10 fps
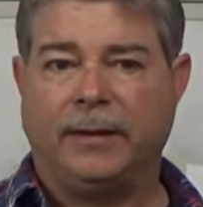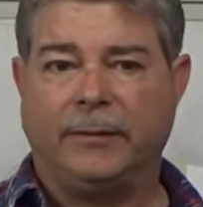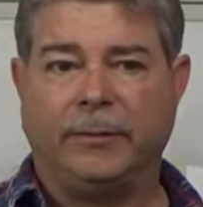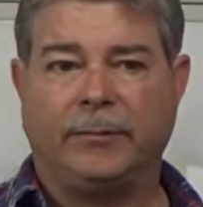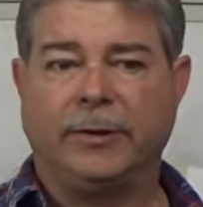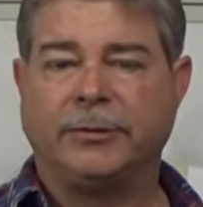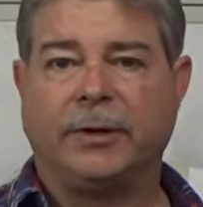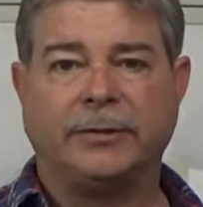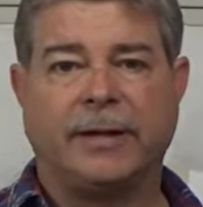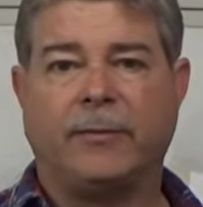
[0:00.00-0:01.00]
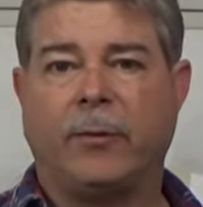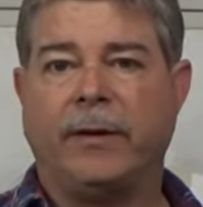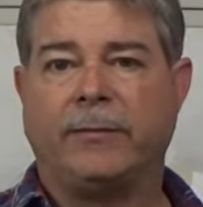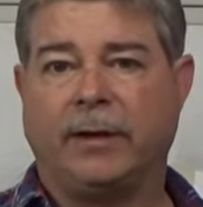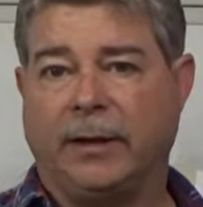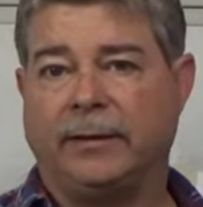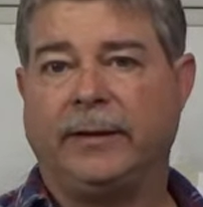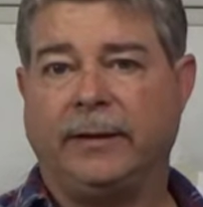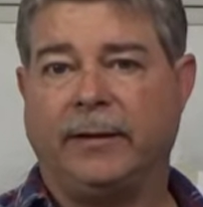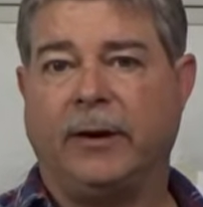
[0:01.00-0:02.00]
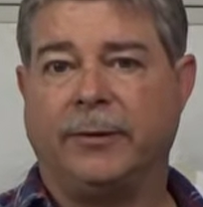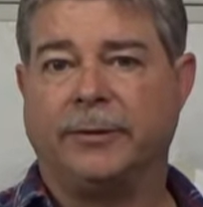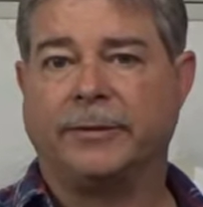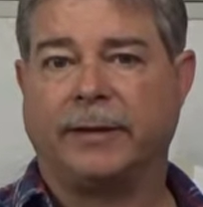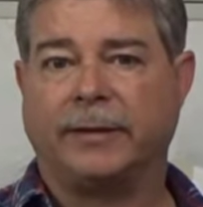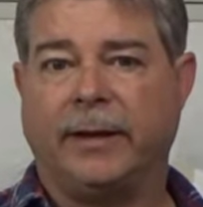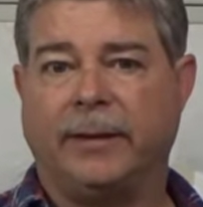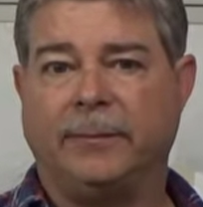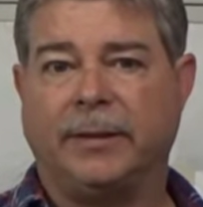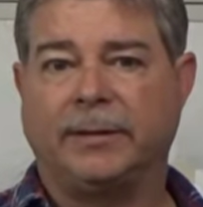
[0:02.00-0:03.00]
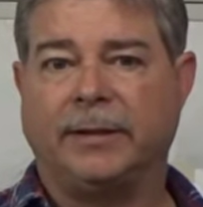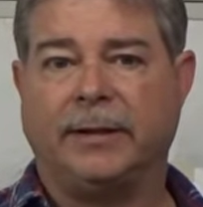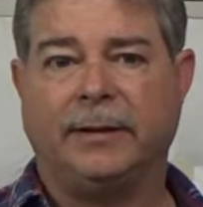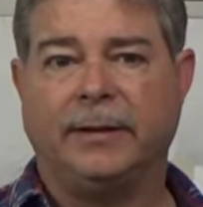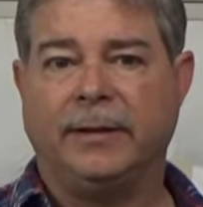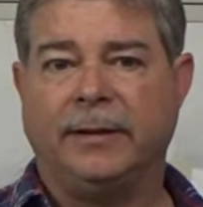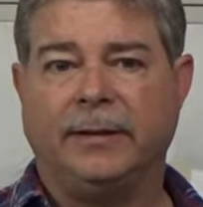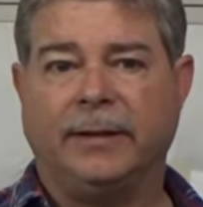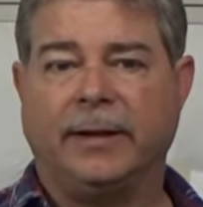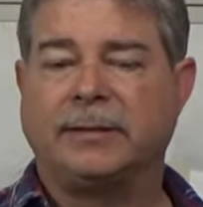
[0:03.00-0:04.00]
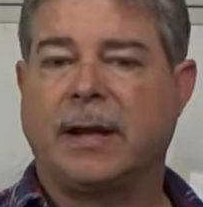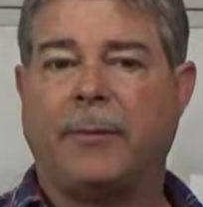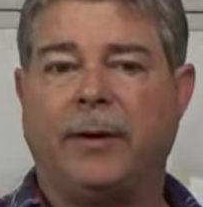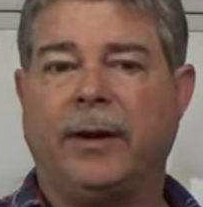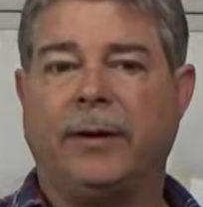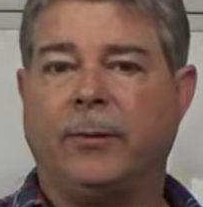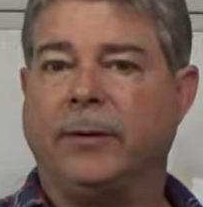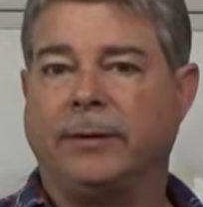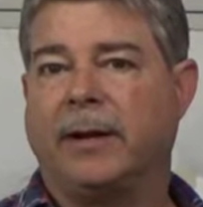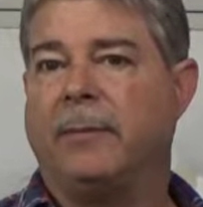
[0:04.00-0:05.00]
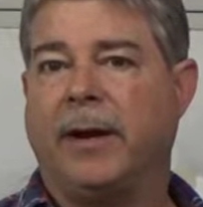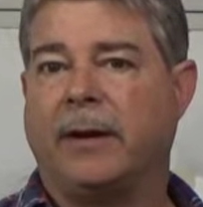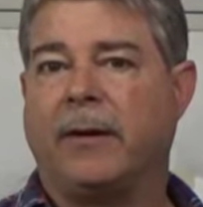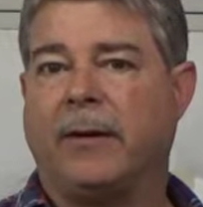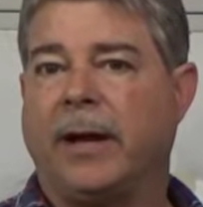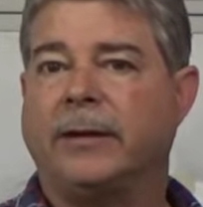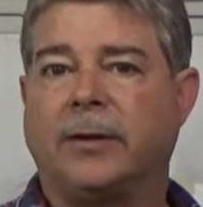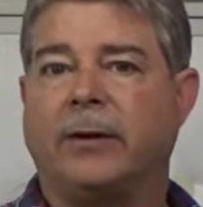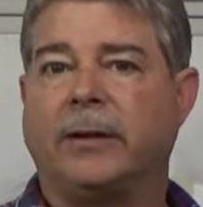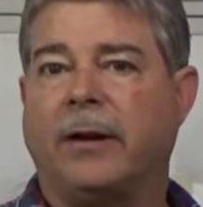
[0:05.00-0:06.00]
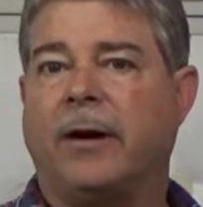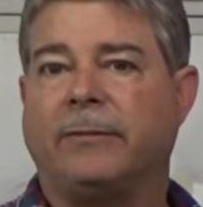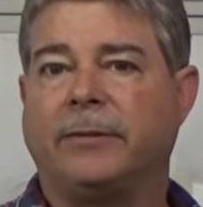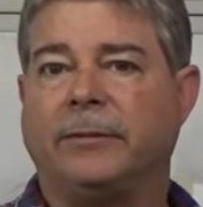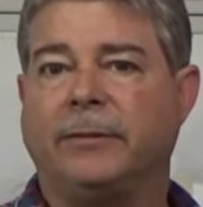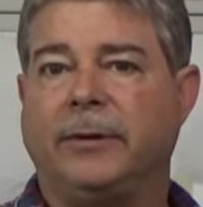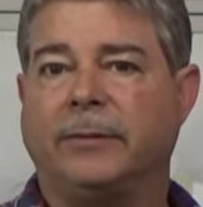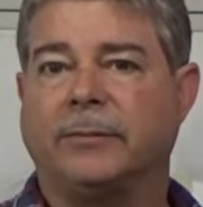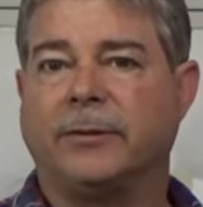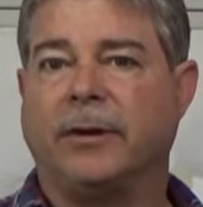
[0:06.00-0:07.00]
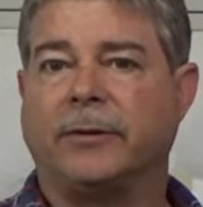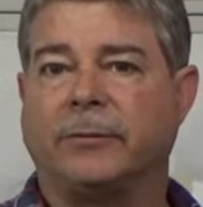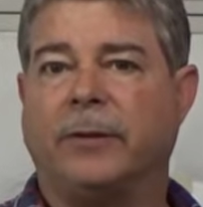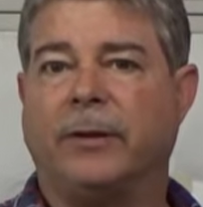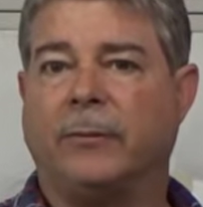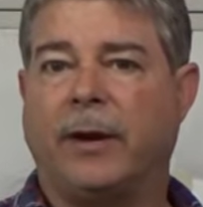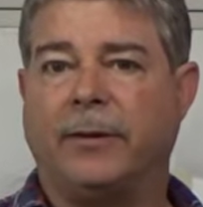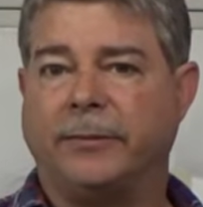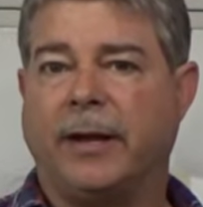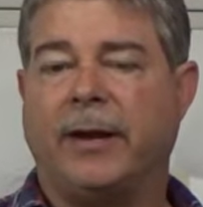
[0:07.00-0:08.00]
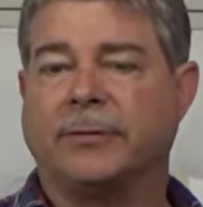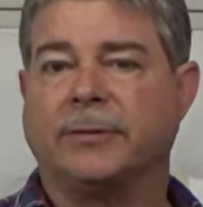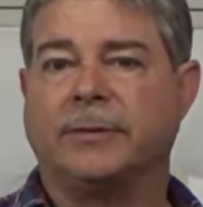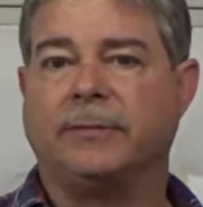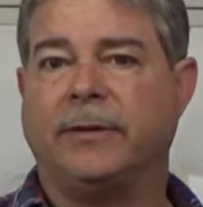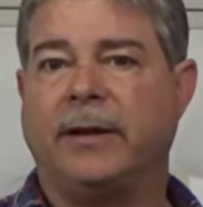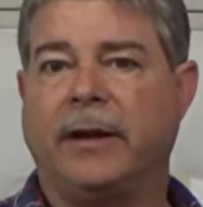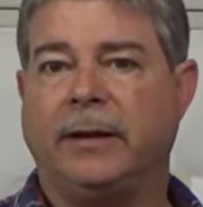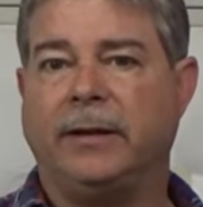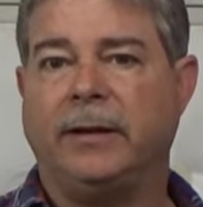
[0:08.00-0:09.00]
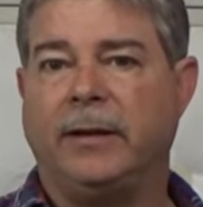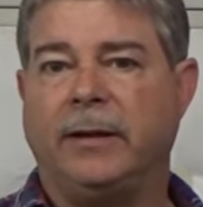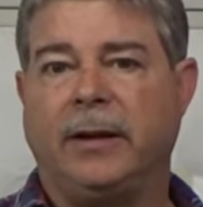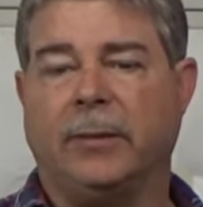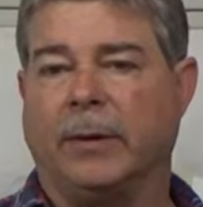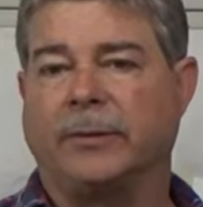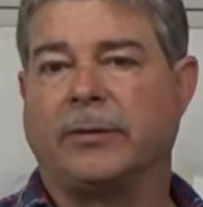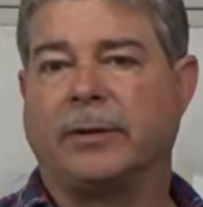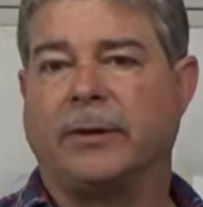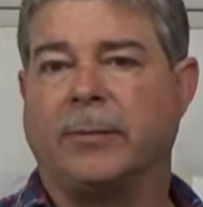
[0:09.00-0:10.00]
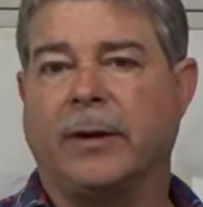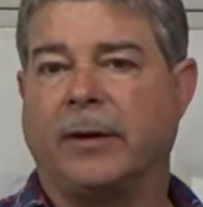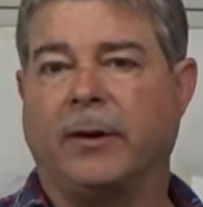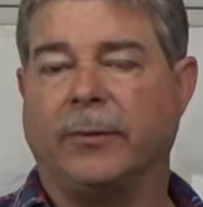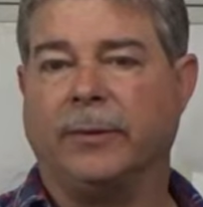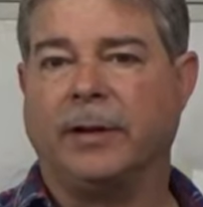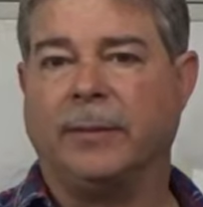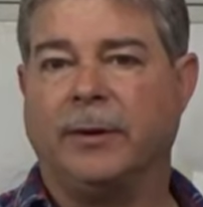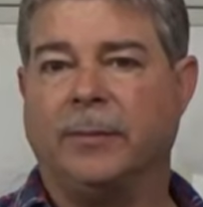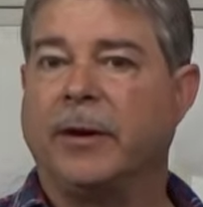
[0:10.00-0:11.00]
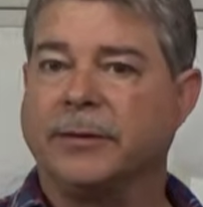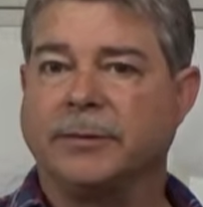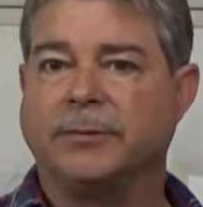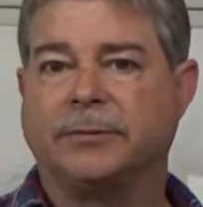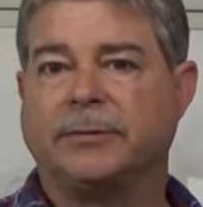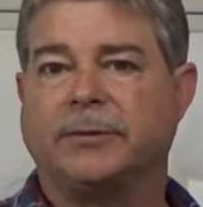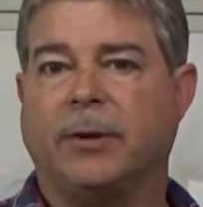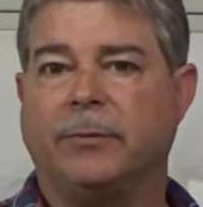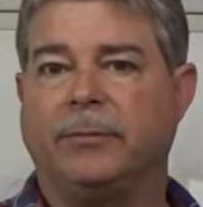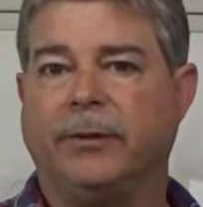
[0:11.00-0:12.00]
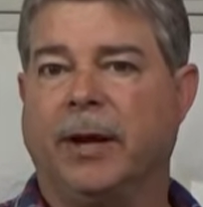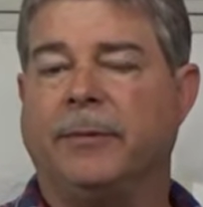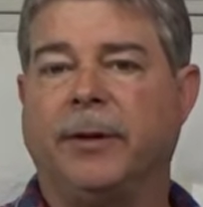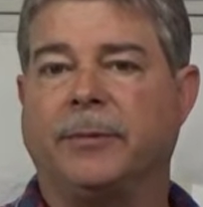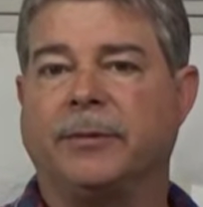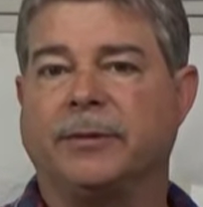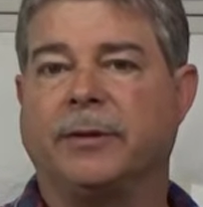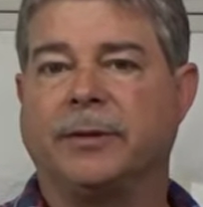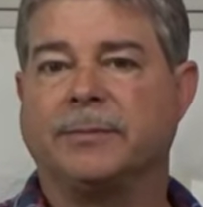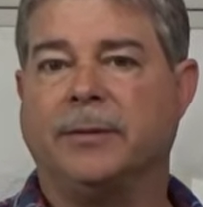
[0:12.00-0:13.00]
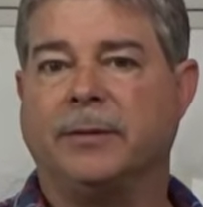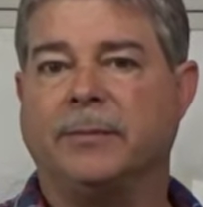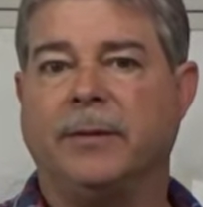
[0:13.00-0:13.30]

refrigerators have a way of collecting odors like that. But the next time around, it wouldn't come back on. I turned it off to, not to run while the house was vacated. And when I went to try to turn it back on, it wouldn't come on because it was so gummed up with cigarette smoke.